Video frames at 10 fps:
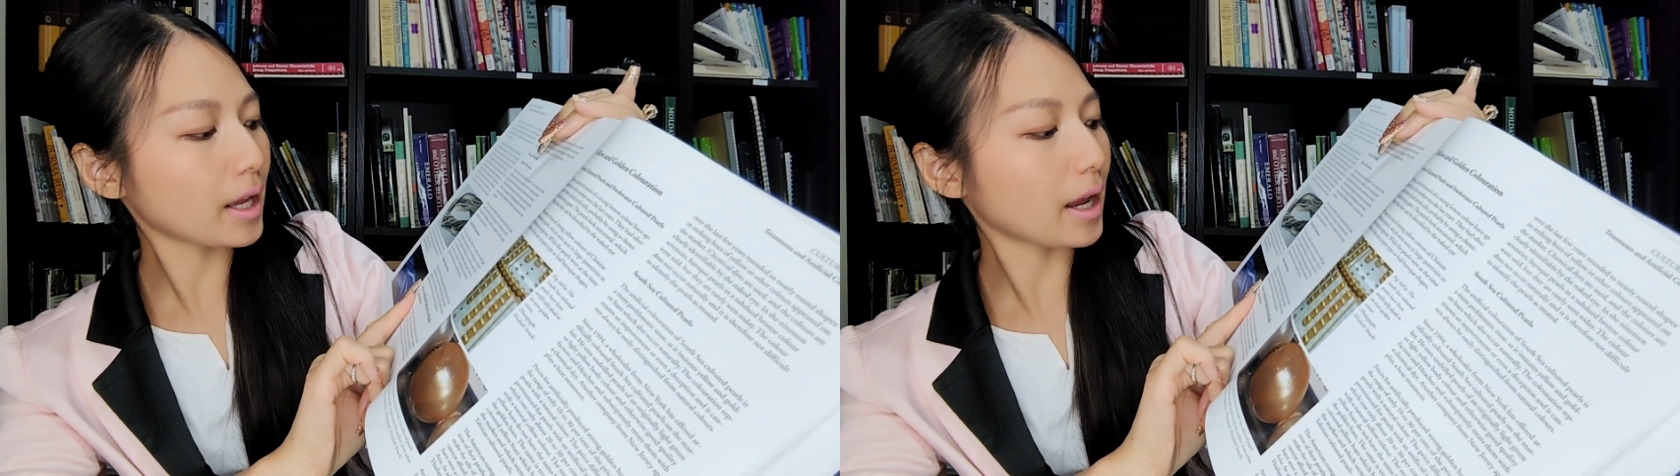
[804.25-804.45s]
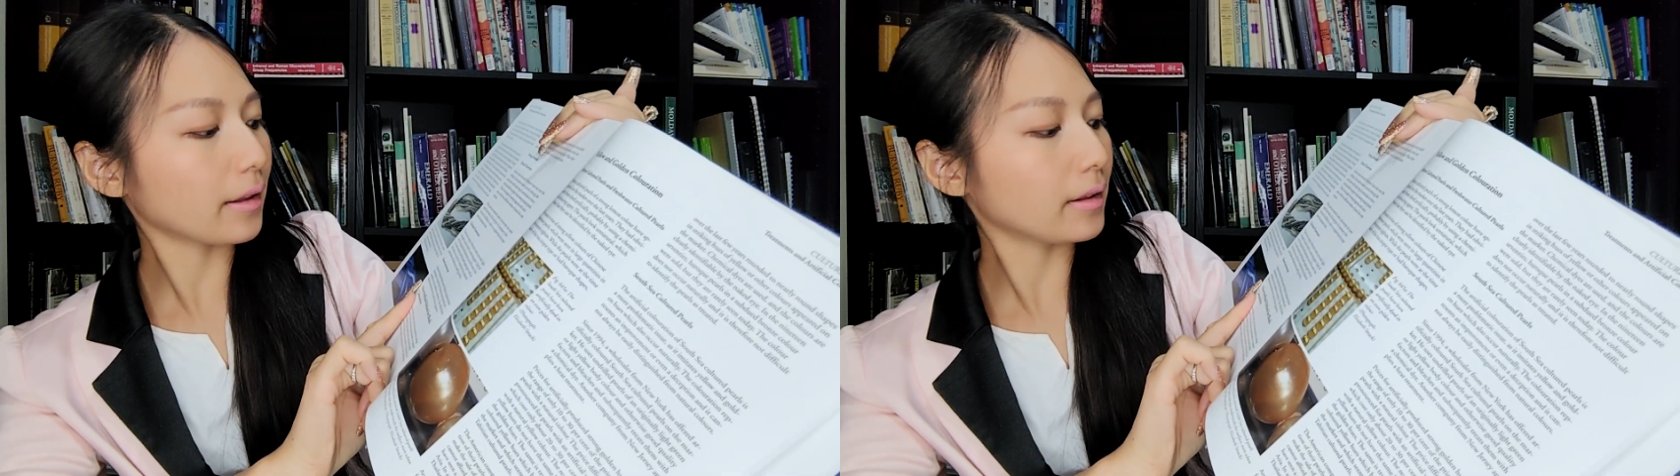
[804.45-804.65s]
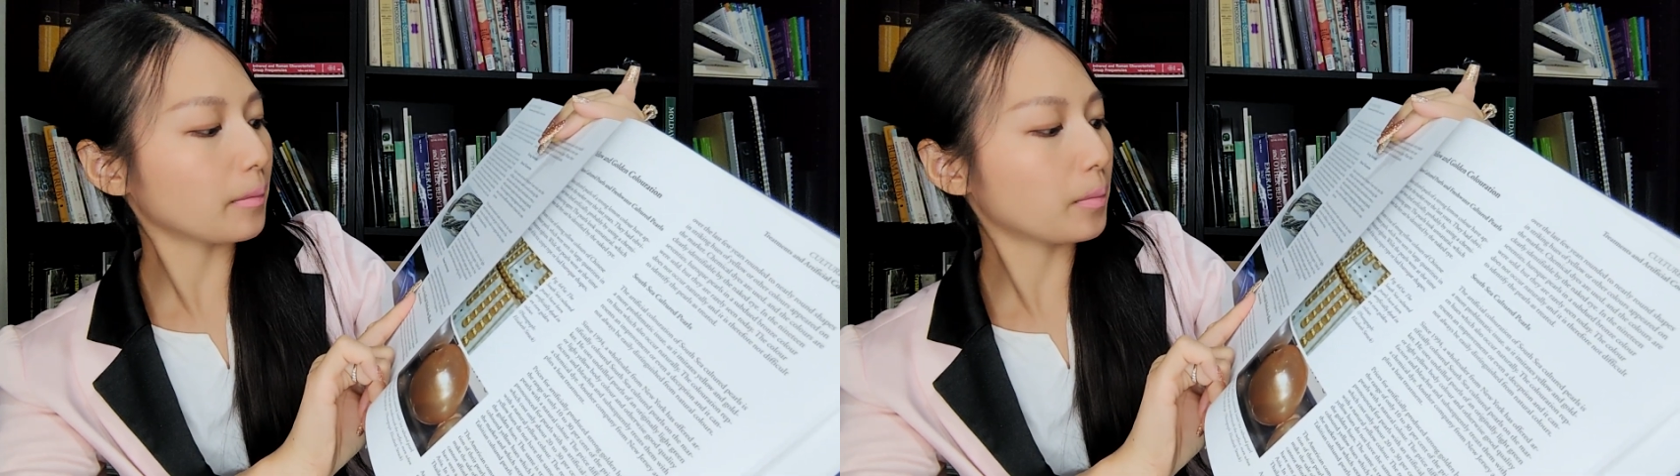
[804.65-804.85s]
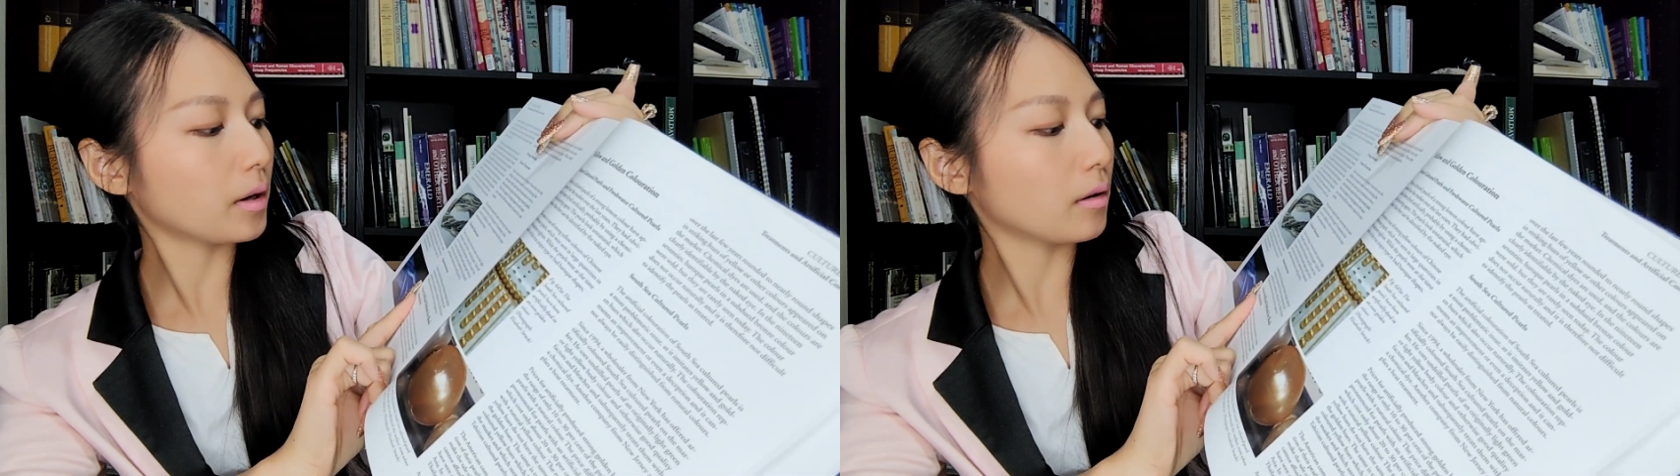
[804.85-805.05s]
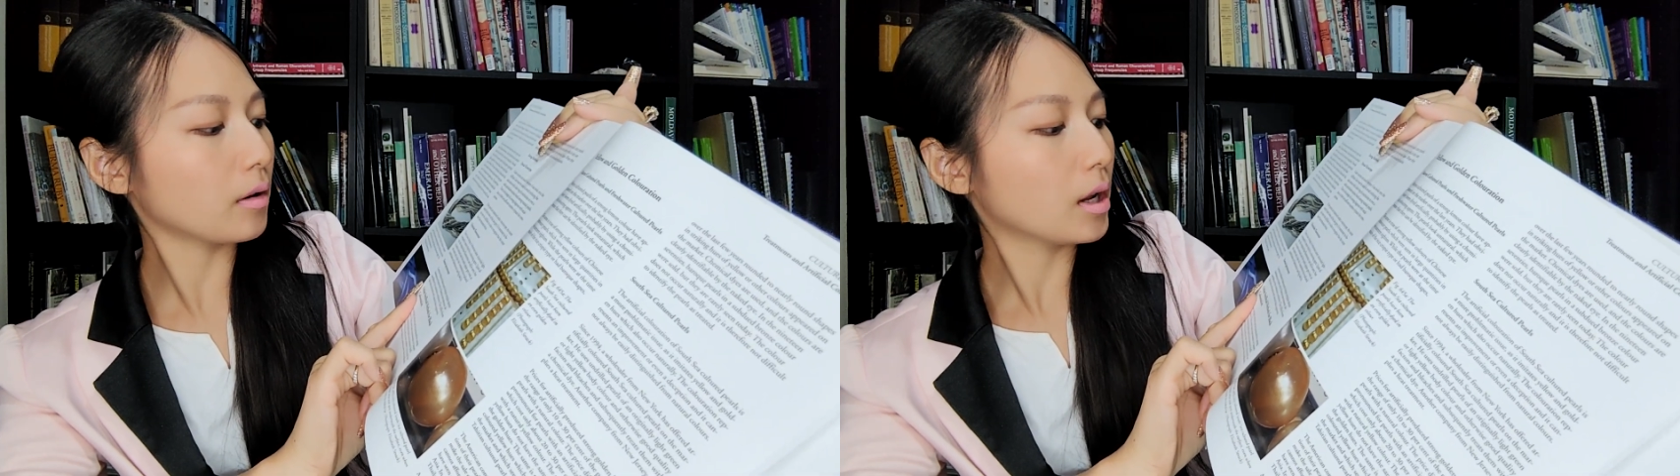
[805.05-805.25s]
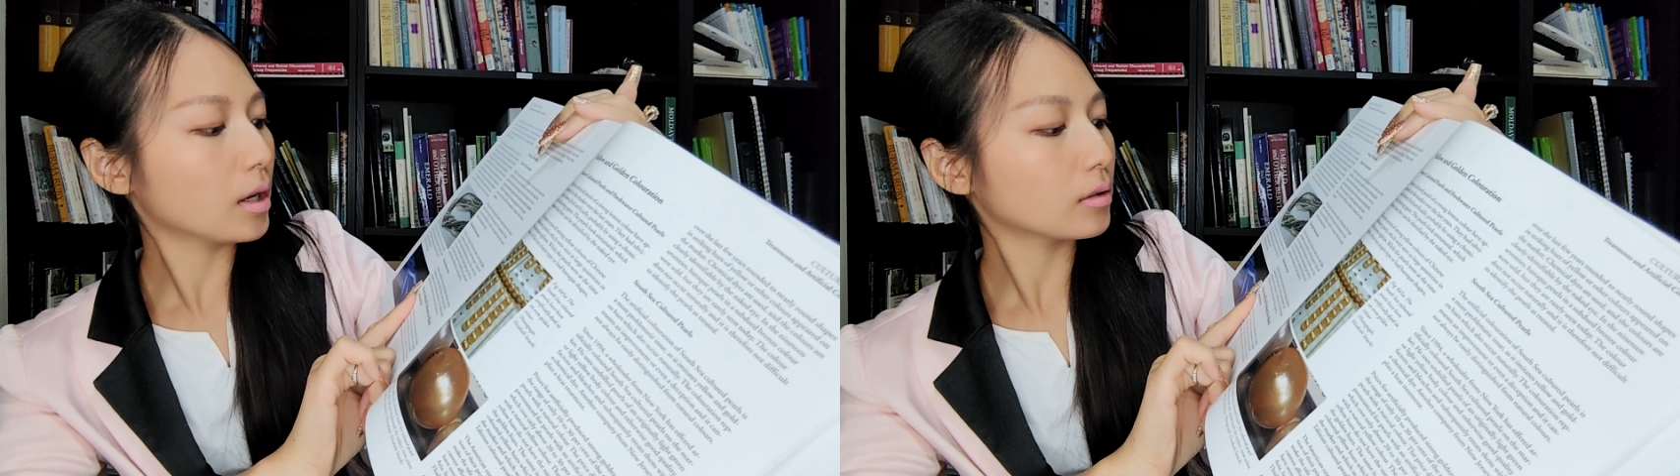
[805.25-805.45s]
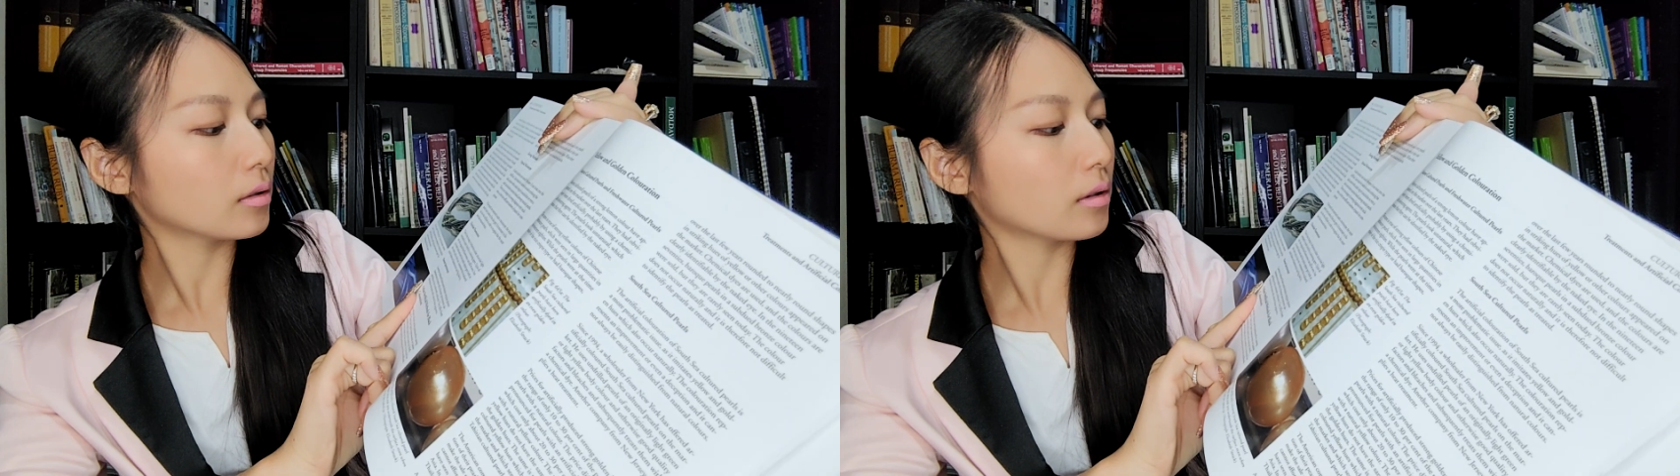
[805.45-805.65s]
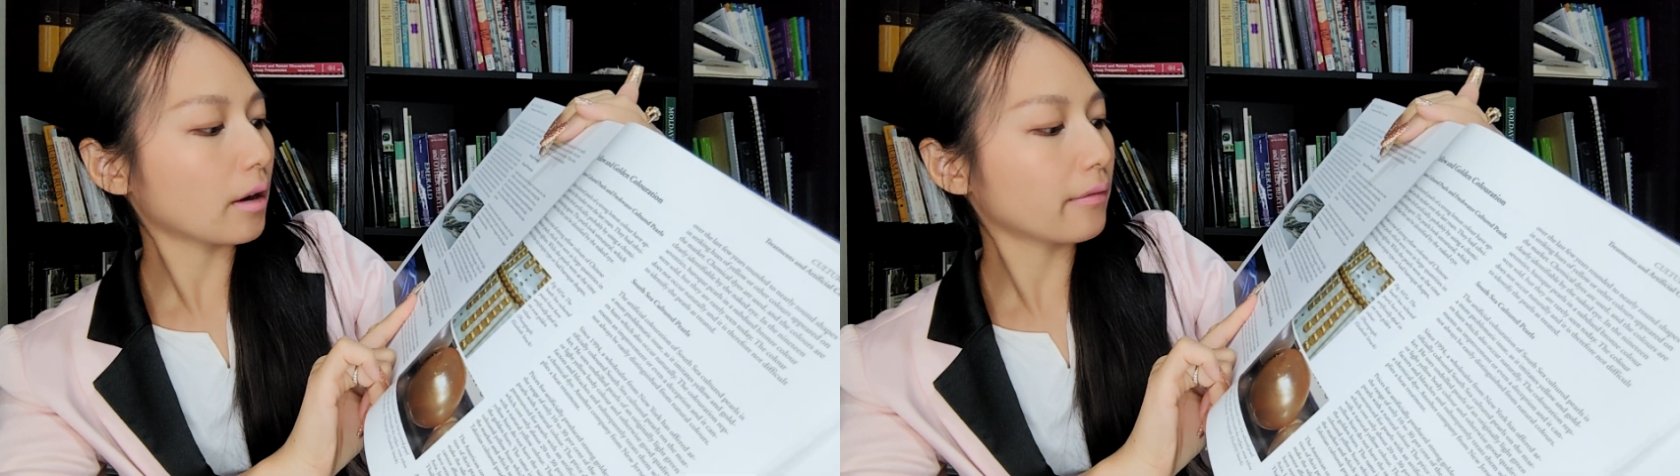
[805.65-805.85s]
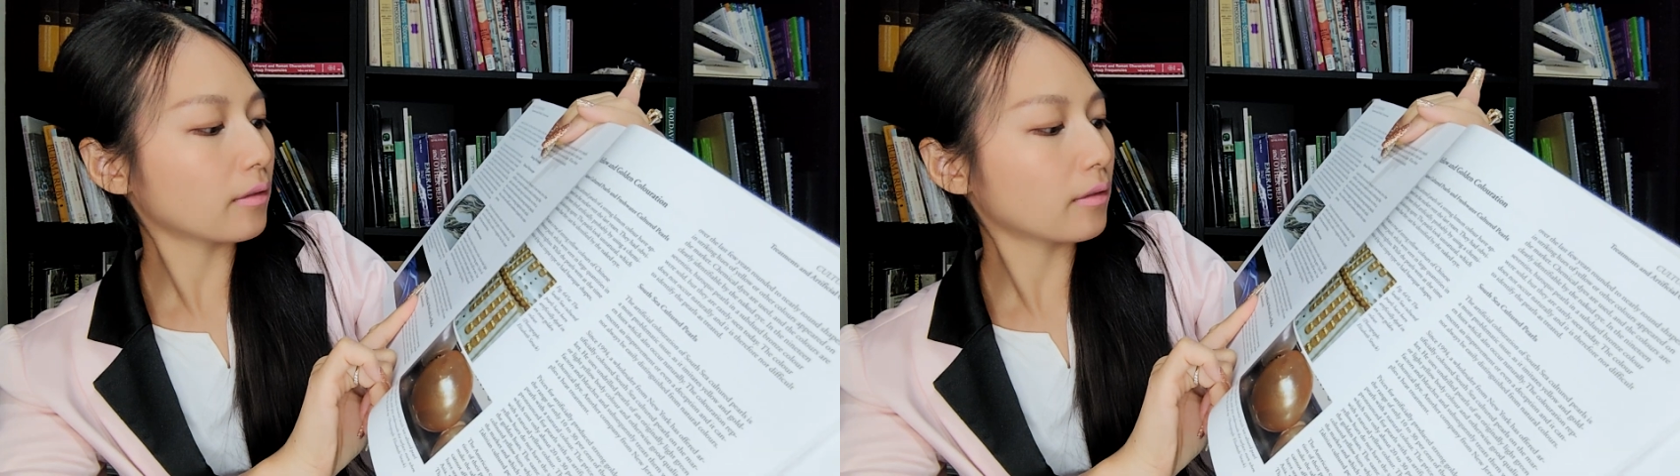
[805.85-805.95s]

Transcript: and the pearl do not